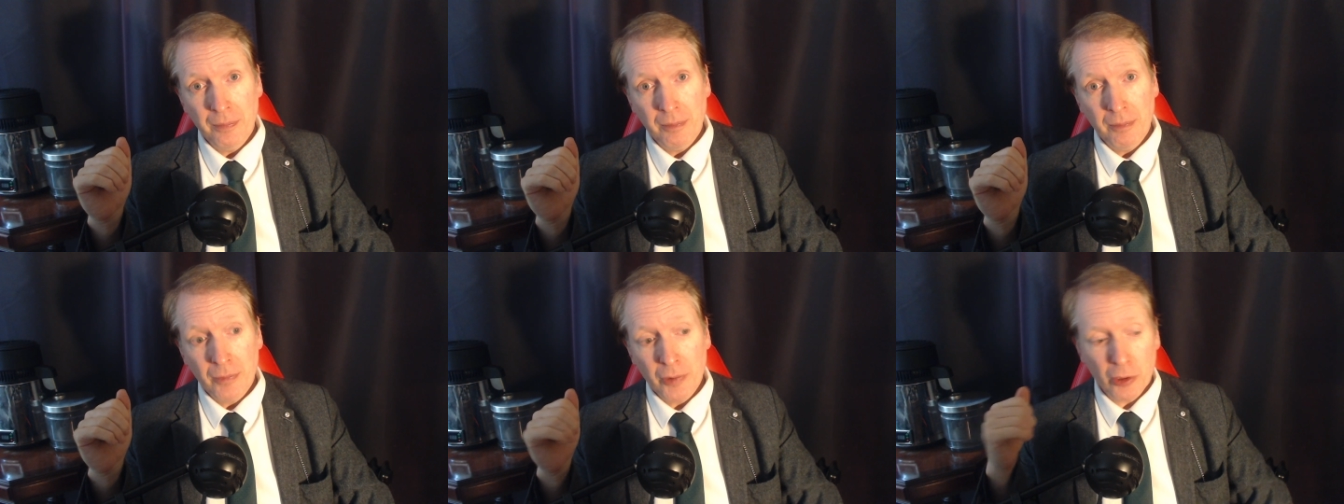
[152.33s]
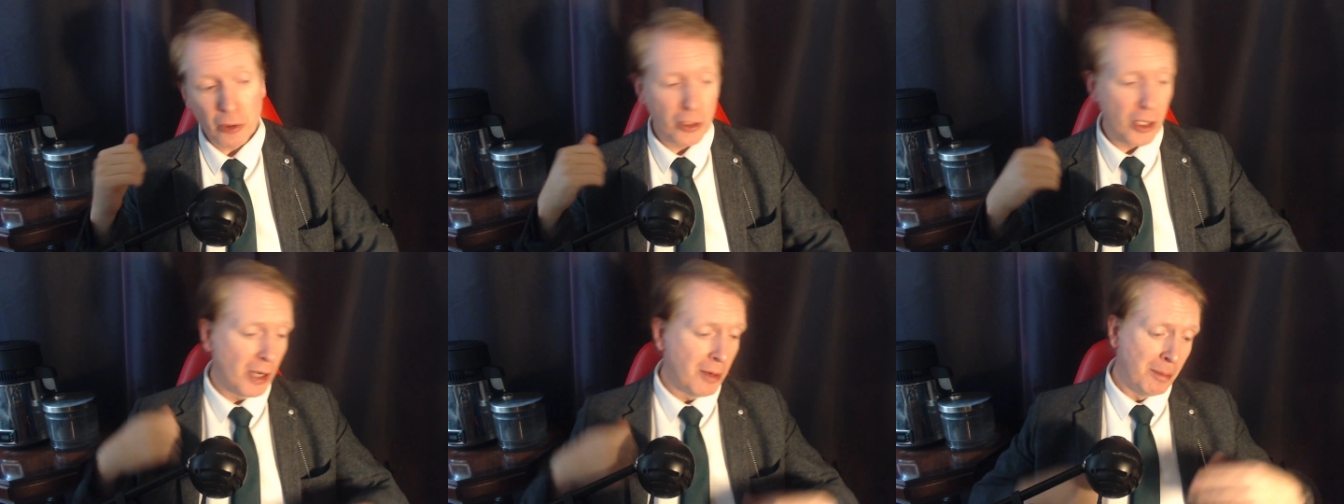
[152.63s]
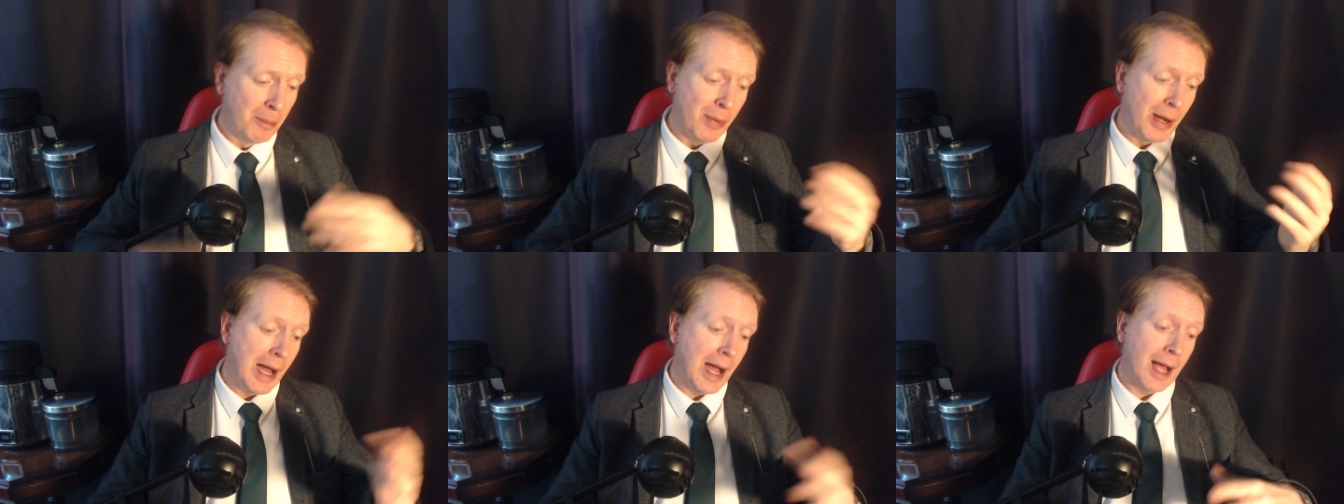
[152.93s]
You'd
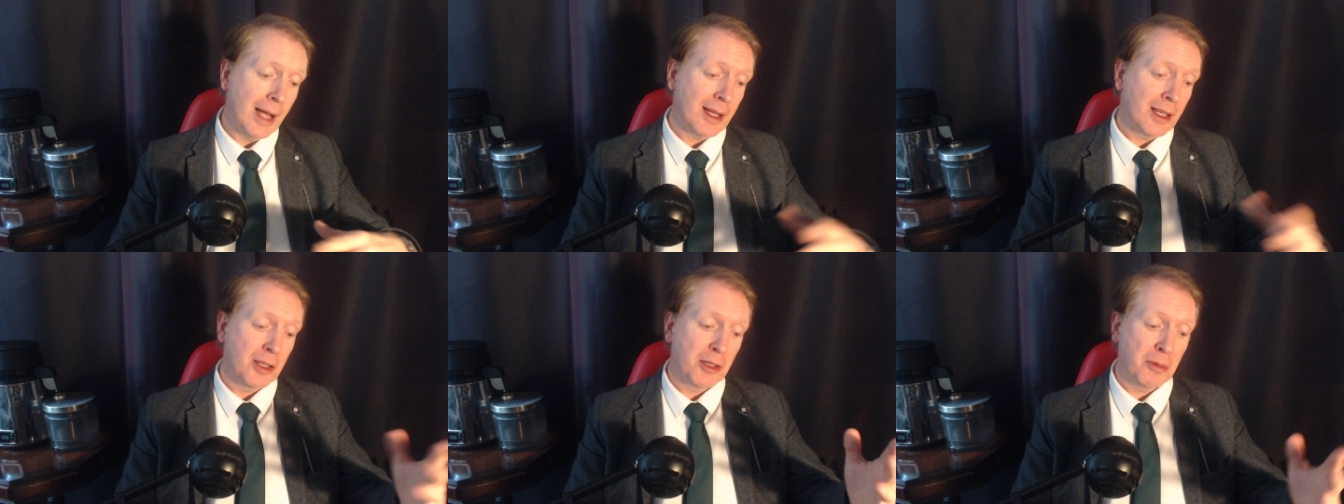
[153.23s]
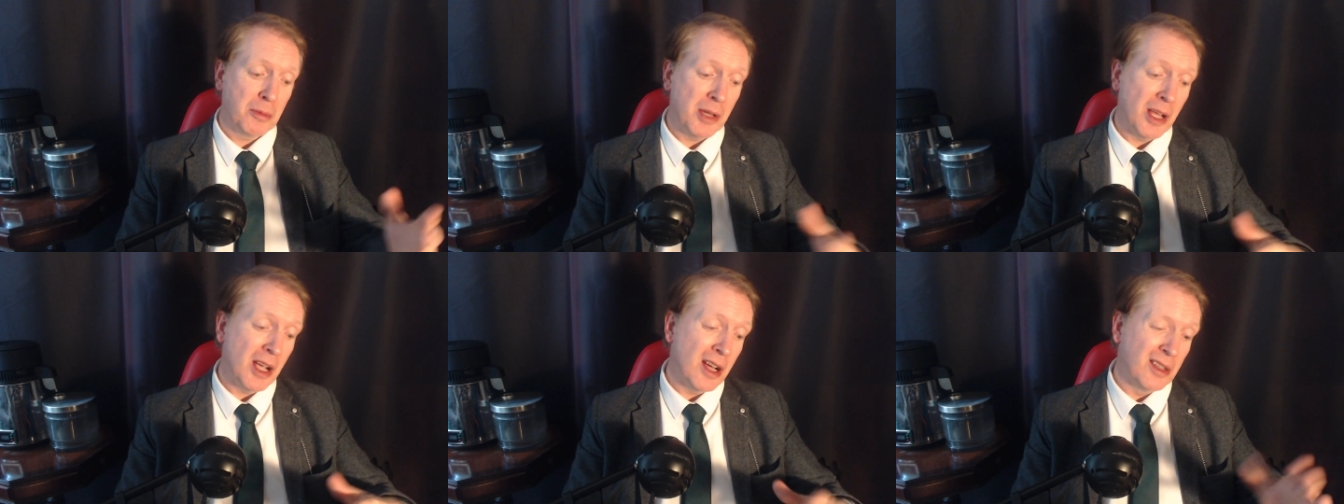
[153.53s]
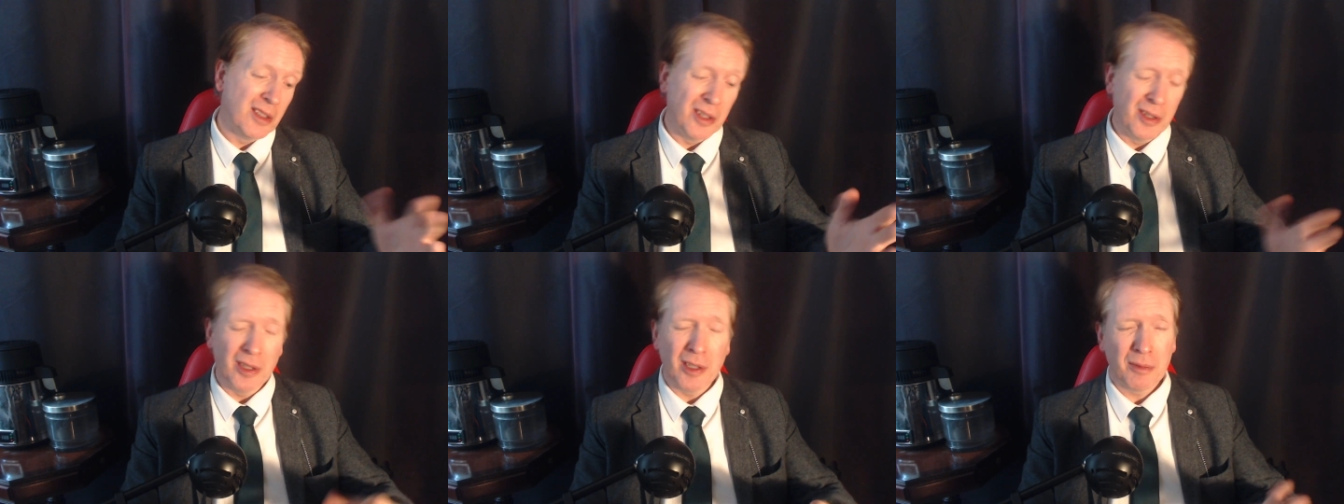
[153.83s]
come back, get
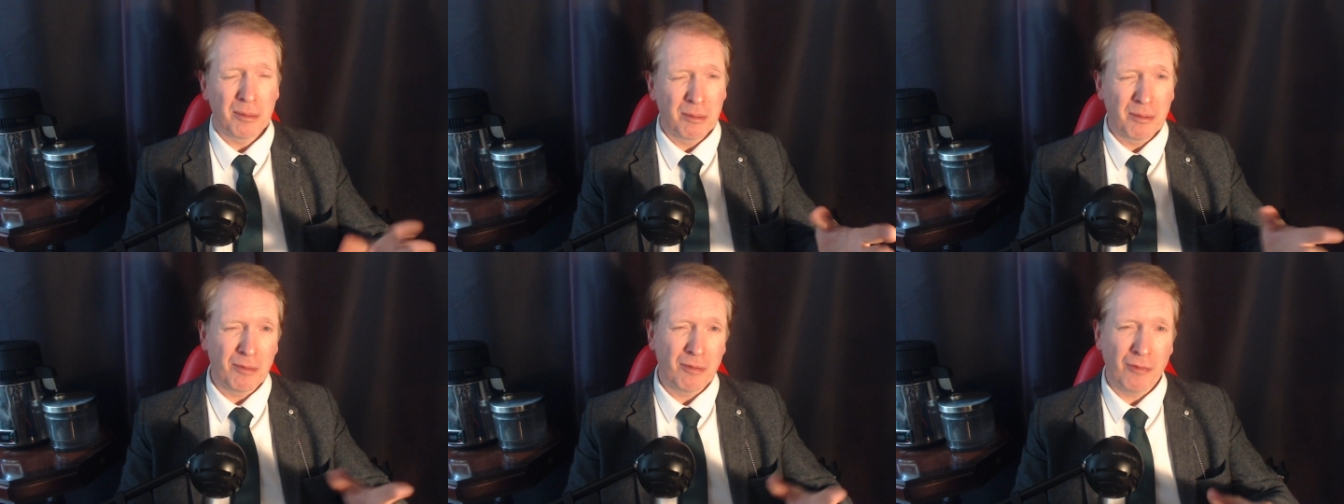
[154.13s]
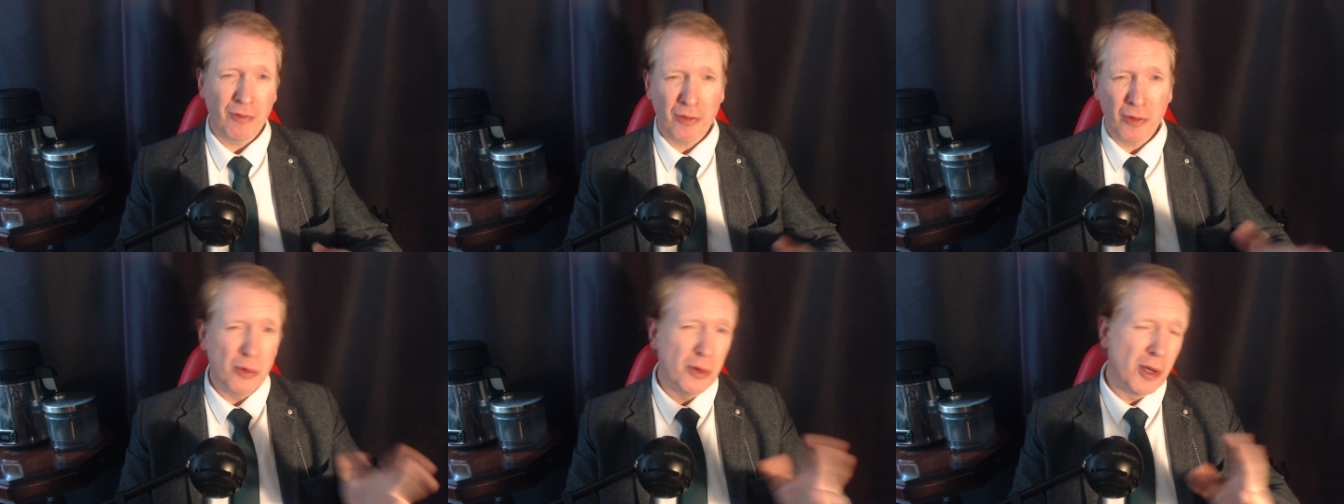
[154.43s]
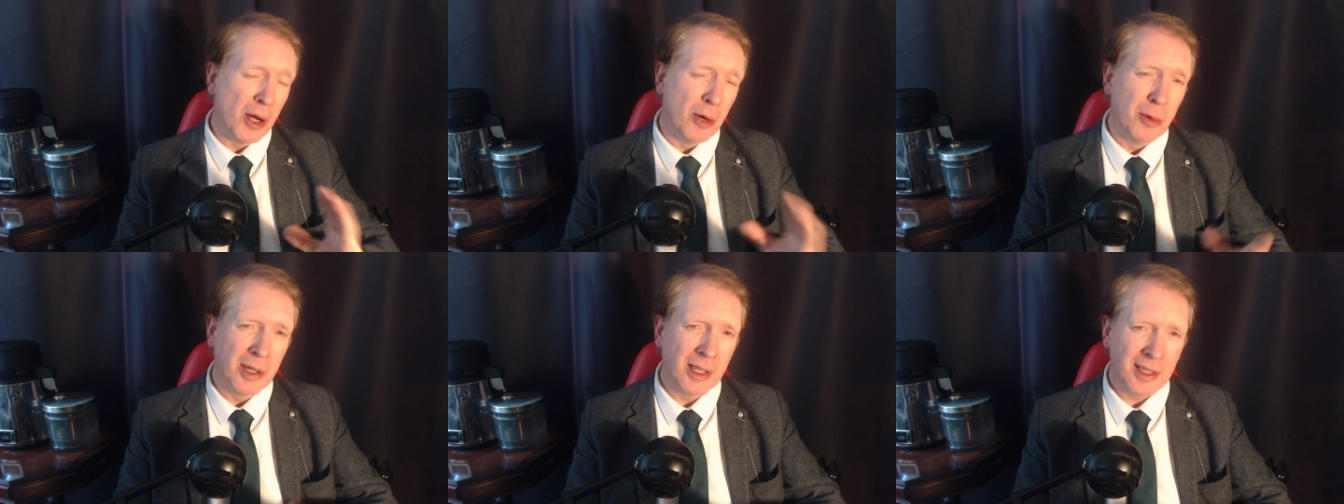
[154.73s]
another few
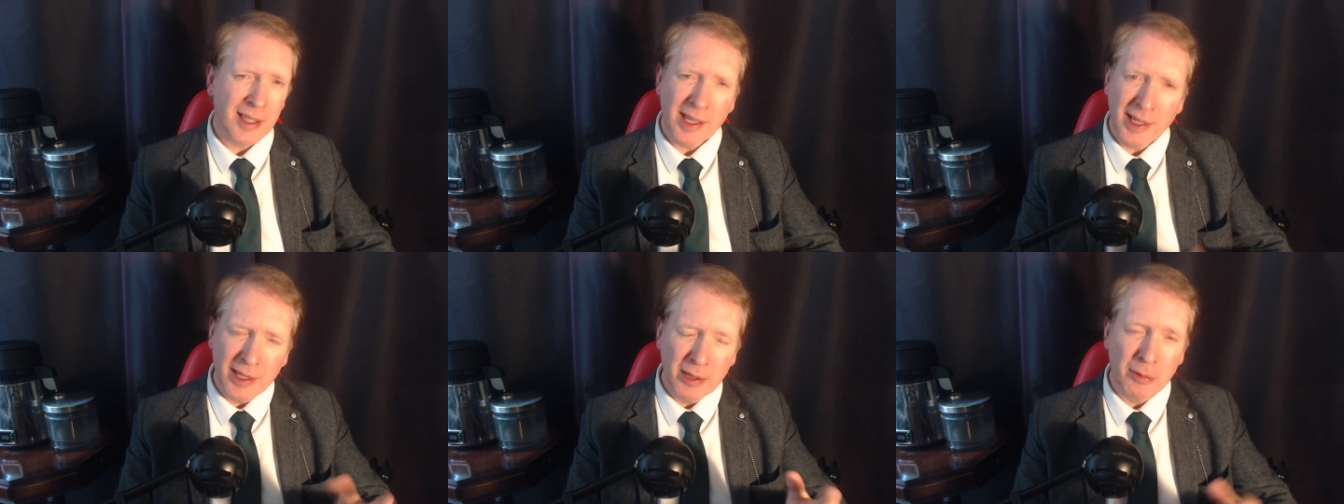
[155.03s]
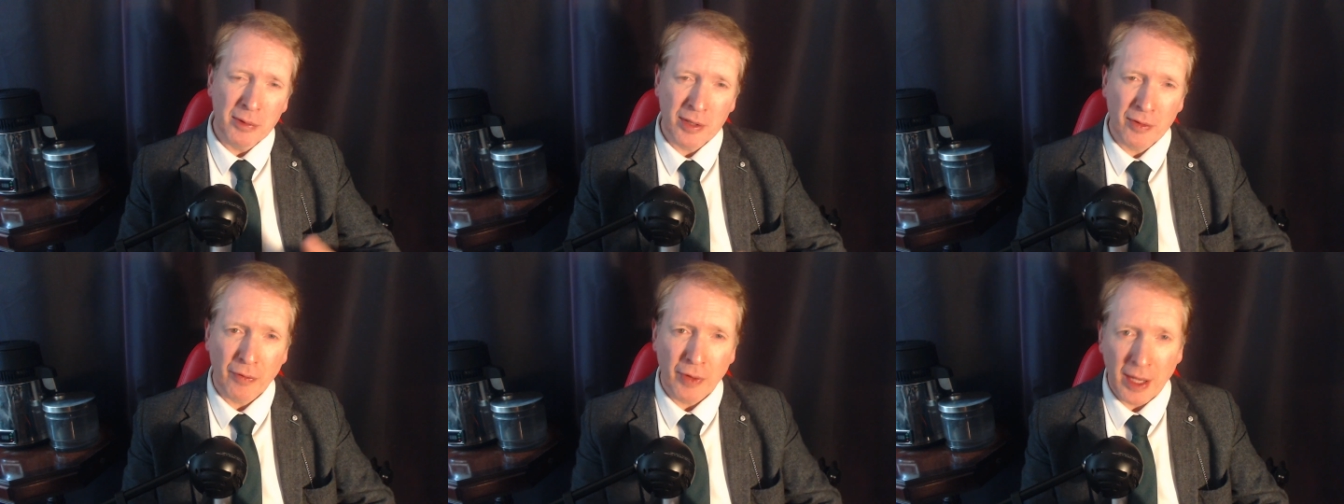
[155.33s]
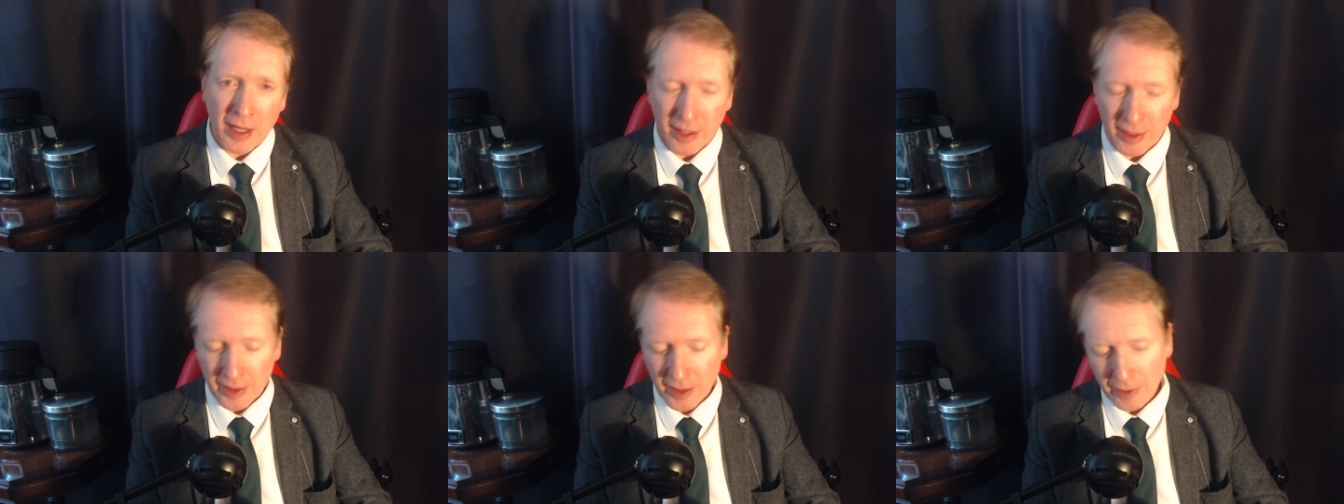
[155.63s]
hours, and it was
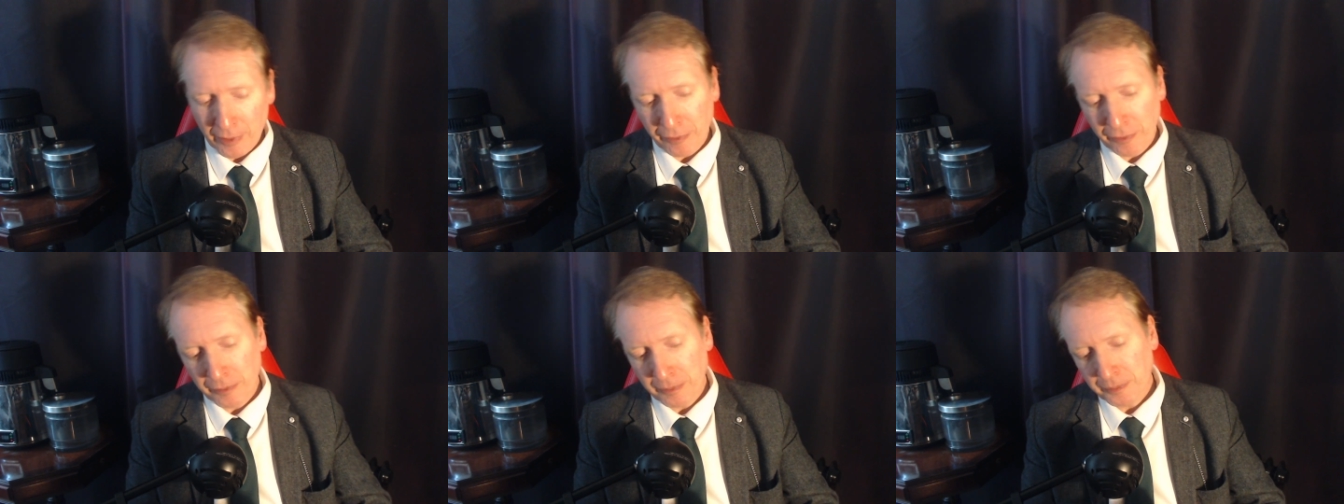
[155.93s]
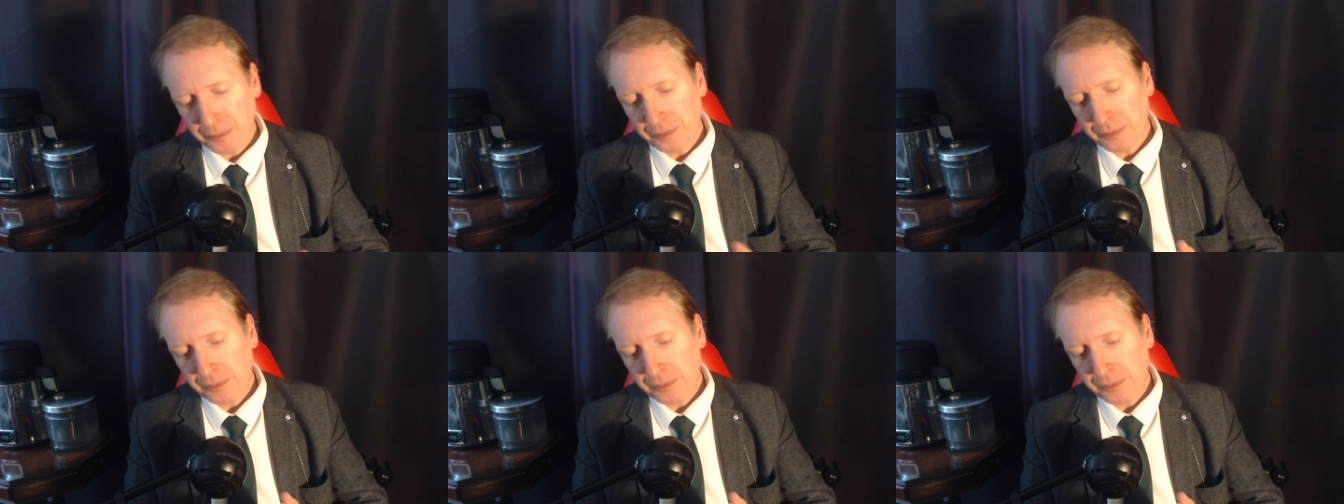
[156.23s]
fair enough.